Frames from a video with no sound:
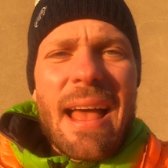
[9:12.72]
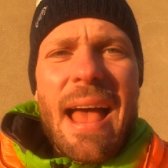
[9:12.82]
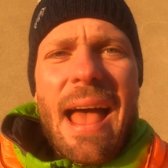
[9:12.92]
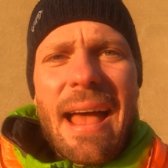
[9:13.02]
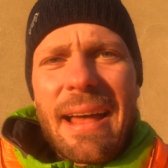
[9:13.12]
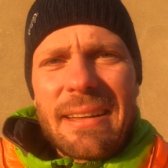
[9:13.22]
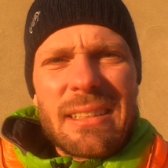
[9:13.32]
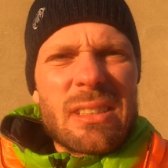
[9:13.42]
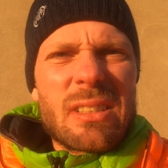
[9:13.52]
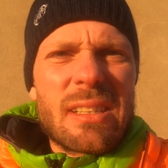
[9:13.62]

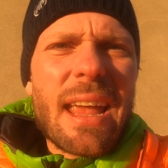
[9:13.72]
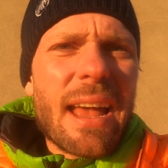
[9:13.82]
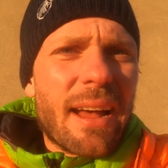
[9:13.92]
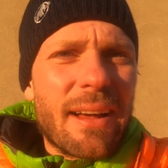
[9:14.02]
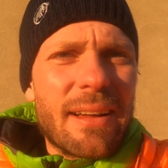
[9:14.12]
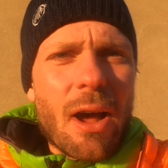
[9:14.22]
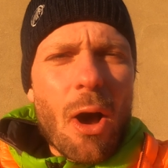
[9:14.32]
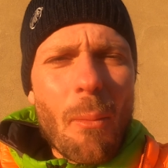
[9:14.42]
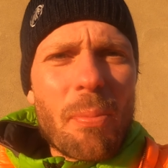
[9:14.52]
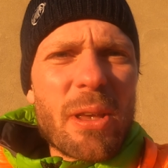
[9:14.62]
And yeah,
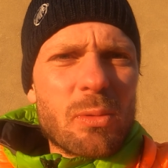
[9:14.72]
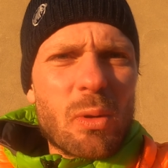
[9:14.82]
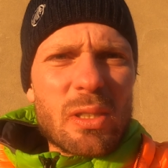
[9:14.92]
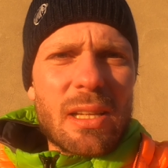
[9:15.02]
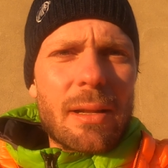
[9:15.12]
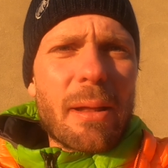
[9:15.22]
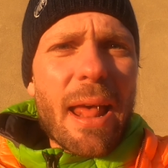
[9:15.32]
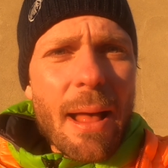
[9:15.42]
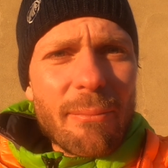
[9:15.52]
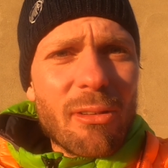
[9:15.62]
hope this was a little bit
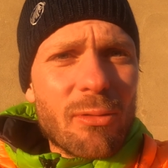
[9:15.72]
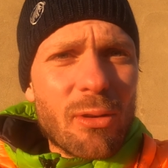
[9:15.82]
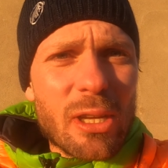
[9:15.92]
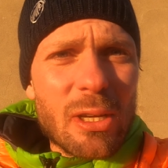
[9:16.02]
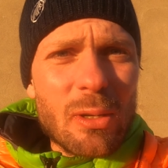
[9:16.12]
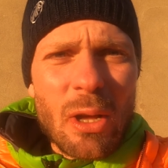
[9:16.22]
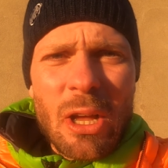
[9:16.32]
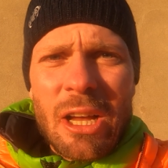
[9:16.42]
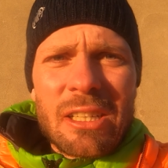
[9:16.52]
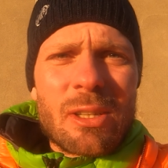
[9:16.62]
helpful for you
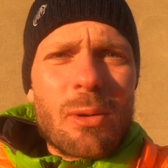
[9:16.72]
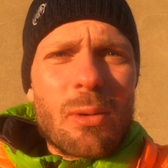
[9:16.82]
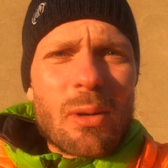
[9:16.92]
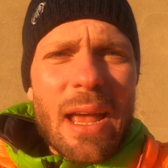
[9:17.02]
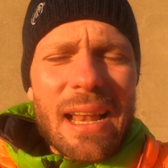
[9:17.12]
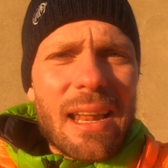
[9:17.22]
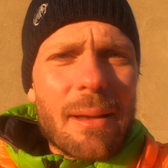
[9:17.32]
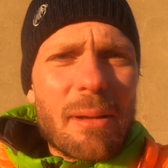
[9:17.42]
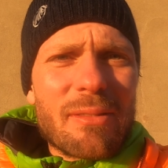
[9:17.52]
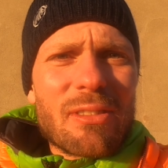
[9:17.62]
to get a
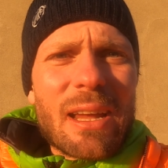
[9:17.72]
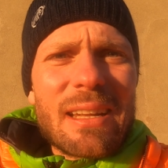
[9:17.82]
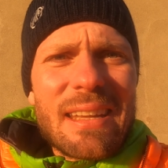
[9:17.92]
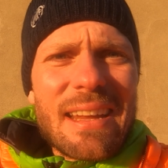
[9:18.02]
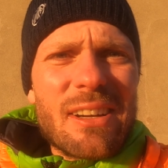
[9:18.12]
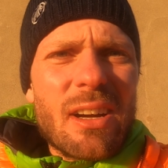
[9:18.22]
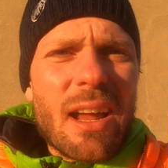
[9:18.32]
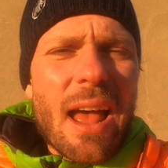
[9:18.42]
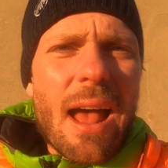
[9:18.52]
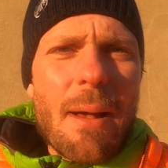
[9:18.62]
little bit of an idea.
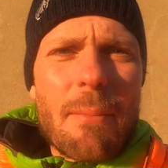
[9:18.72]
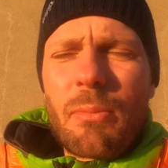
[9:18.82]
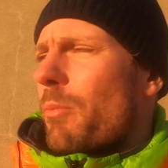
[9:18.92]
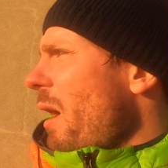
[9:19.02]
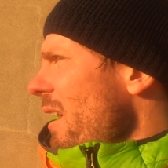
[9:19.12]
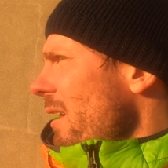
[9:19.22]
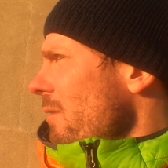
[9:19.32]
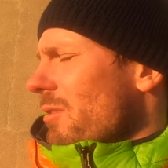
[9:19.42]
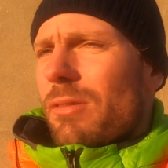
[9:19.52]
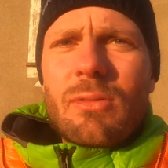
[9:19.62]
My
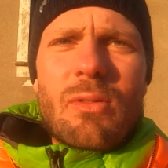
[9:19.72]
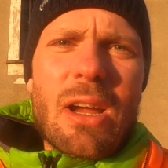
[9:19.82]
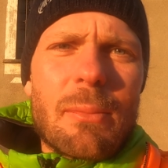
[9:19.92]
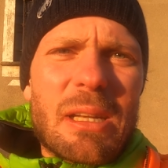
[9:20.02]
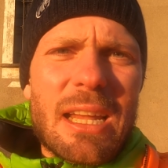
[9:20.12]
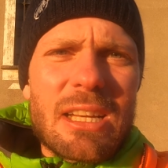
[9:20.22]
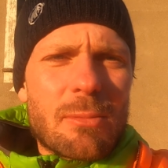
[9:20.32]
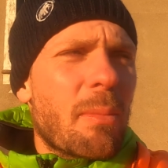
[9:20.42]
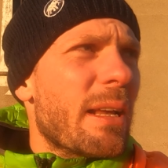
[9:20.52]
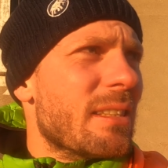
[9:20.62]

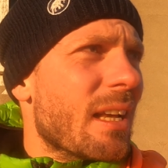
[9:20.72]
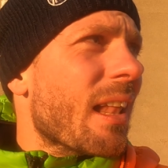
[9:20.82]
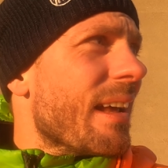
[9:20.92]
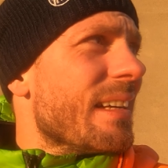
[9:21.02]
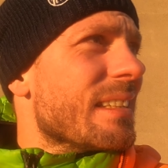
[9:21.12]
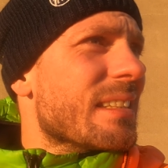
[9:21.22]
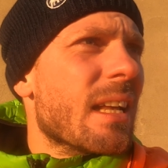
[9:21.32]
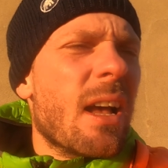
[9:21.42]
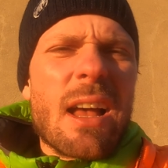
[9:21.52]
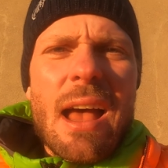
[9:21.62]
recommendation basically is
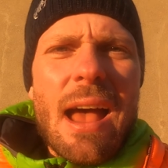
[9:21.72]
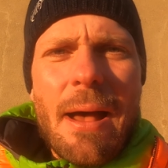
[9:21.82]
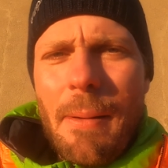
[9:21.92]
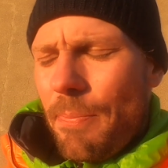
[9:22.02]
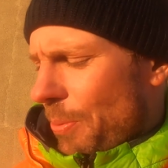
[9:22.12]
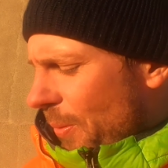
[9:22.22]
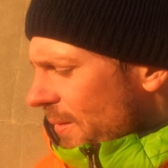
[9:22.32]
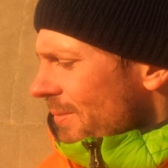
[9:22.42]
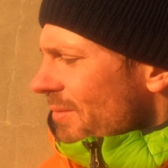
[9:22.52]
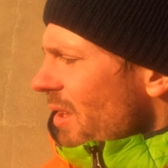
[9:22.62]
the
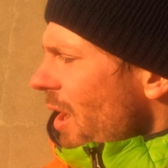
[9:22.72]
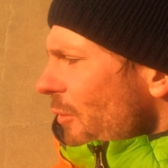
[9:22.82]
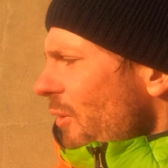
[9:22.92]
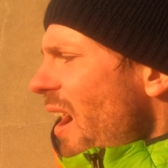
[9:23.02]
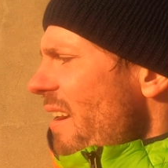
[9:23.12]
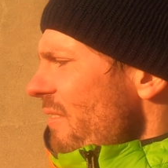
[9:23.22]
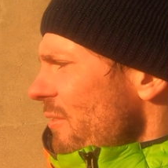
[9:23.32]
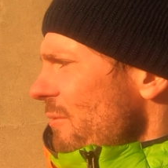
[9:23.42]
R5.